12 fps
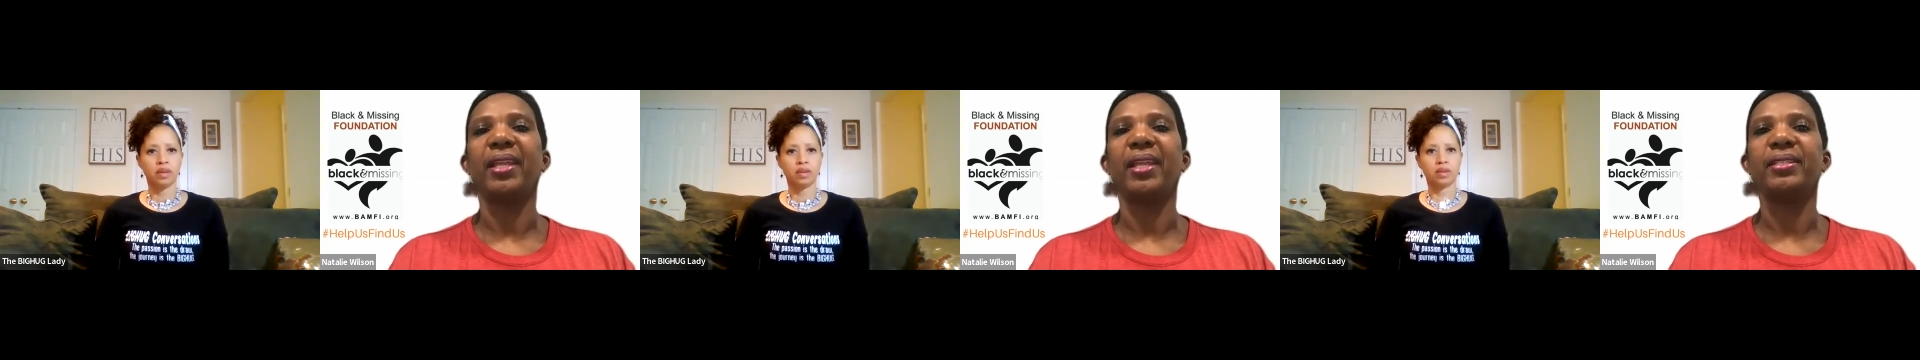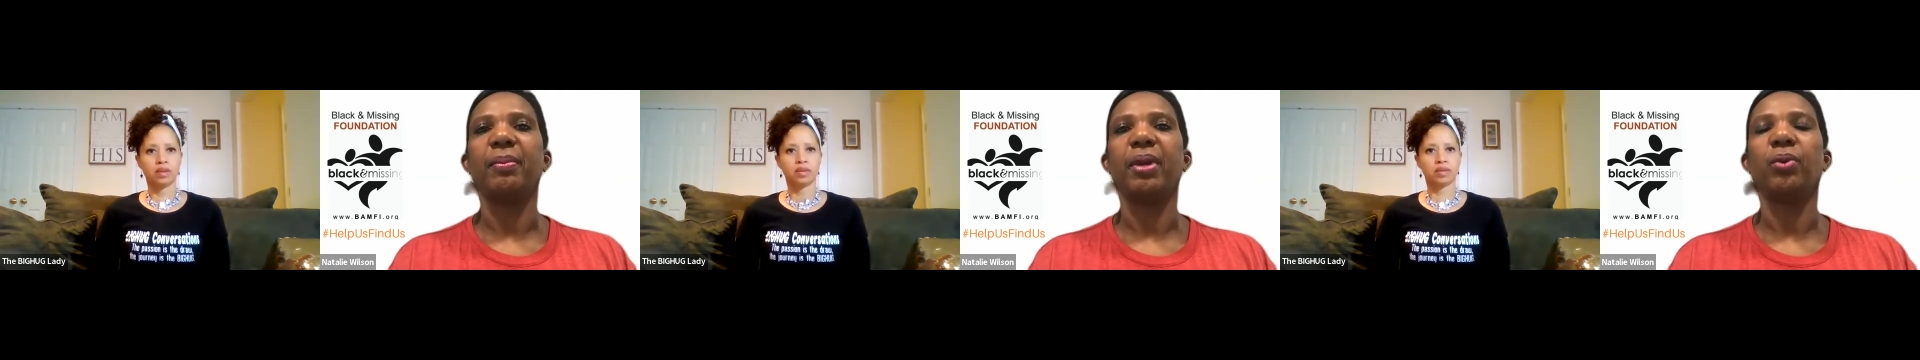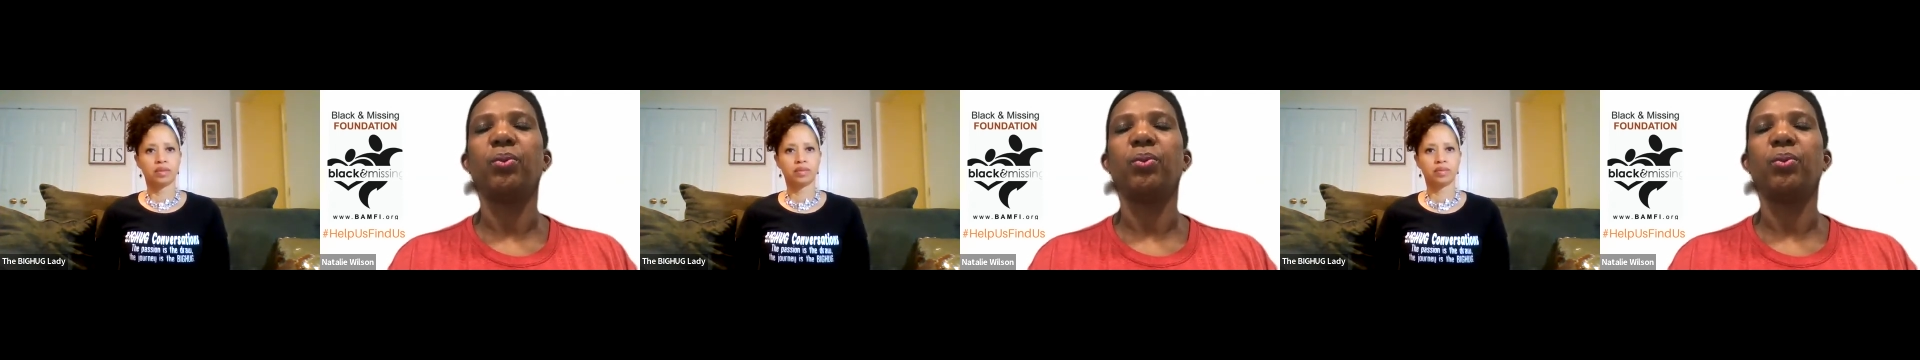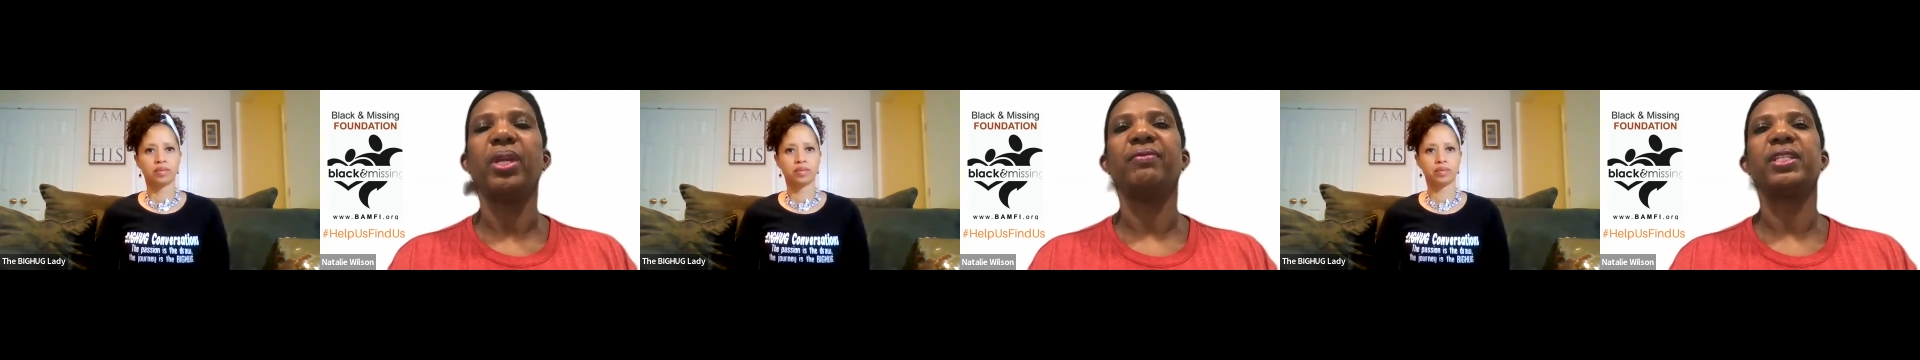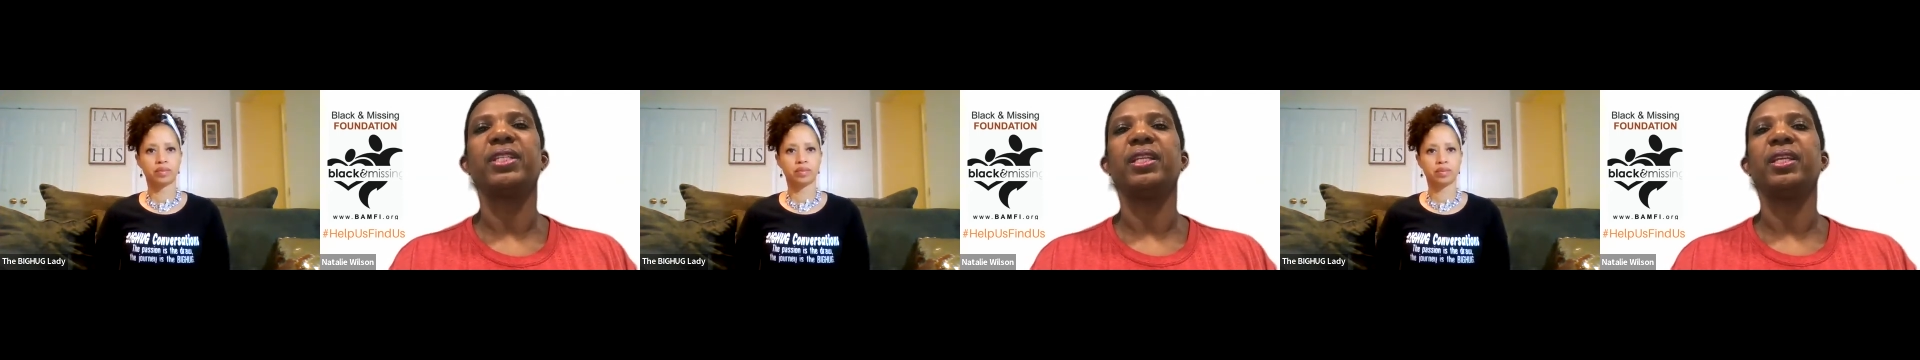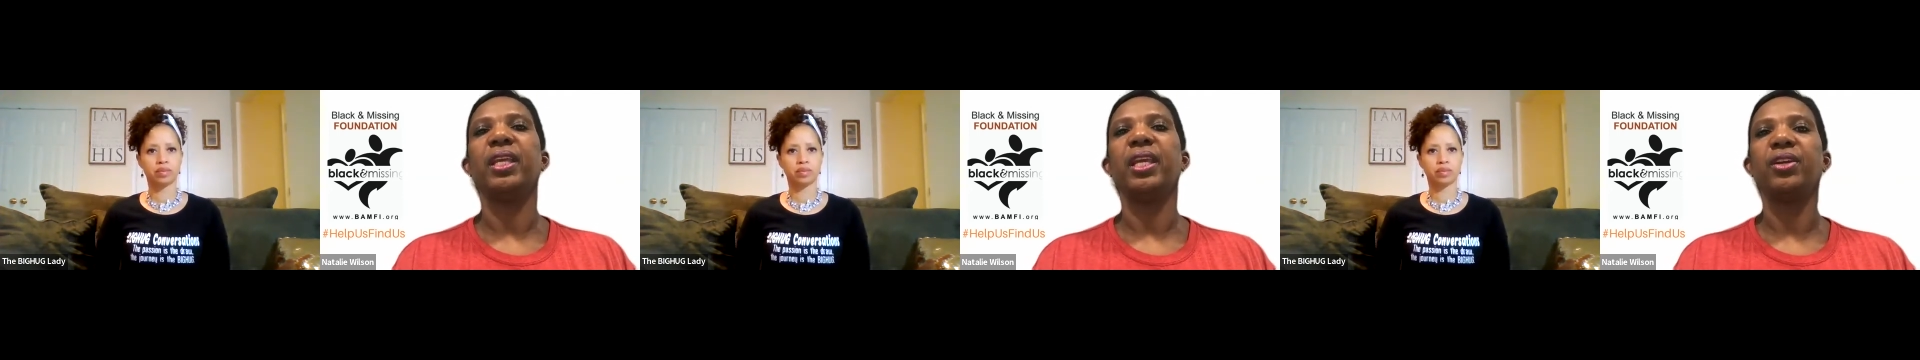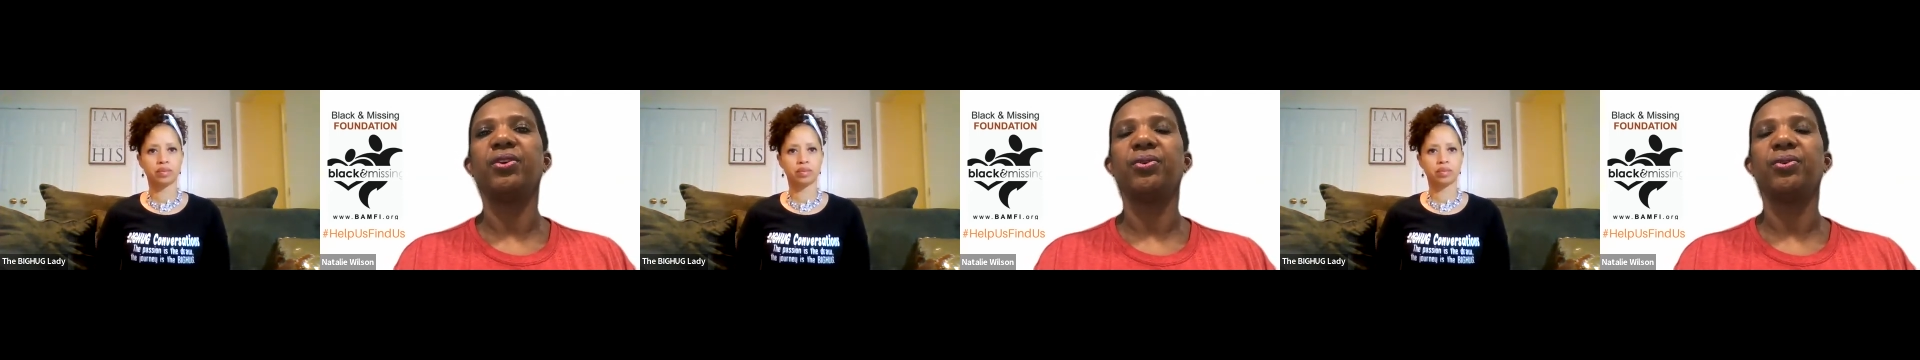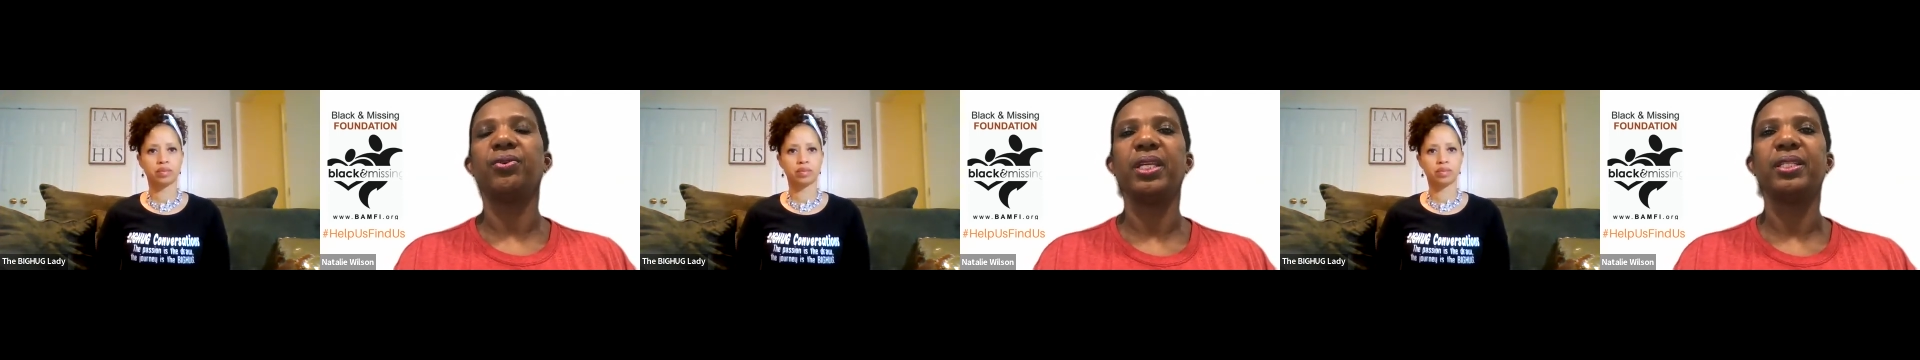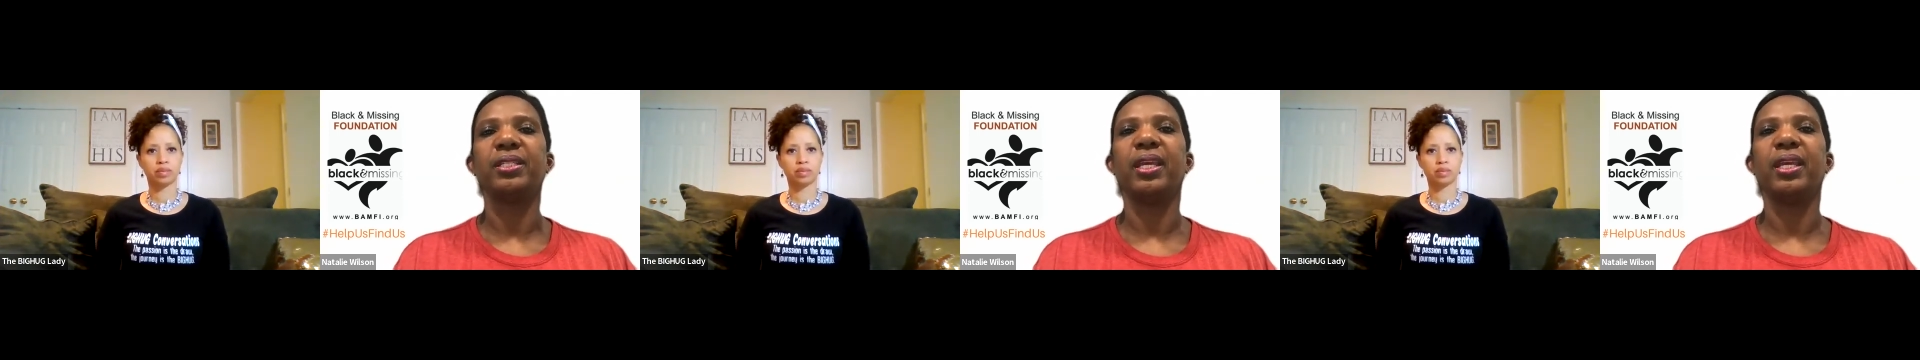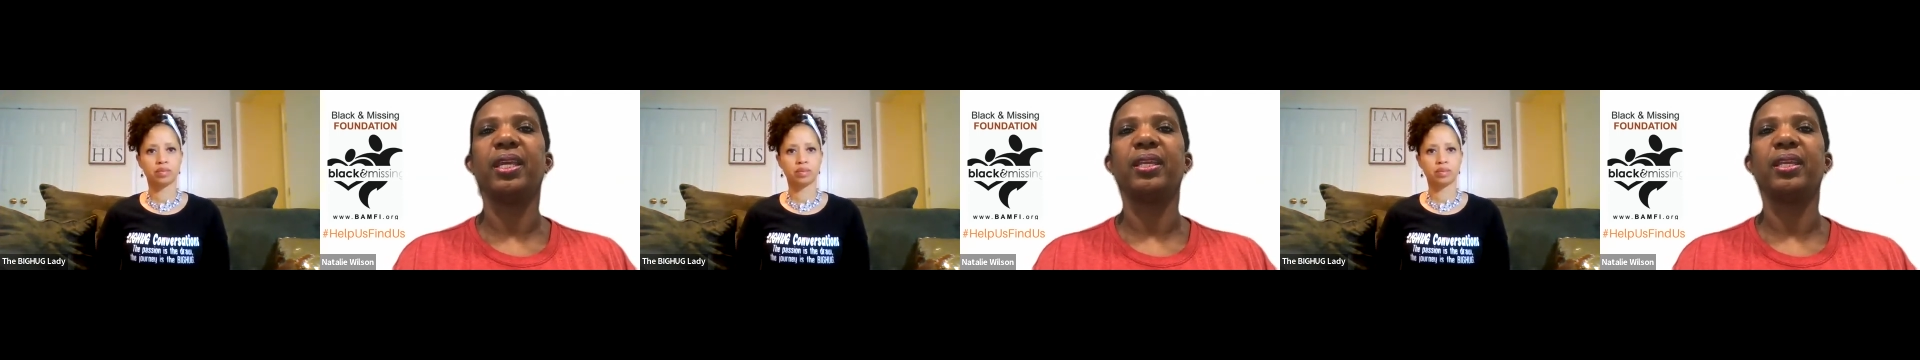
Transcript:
Speaker 1: pandemic, we have seen an increase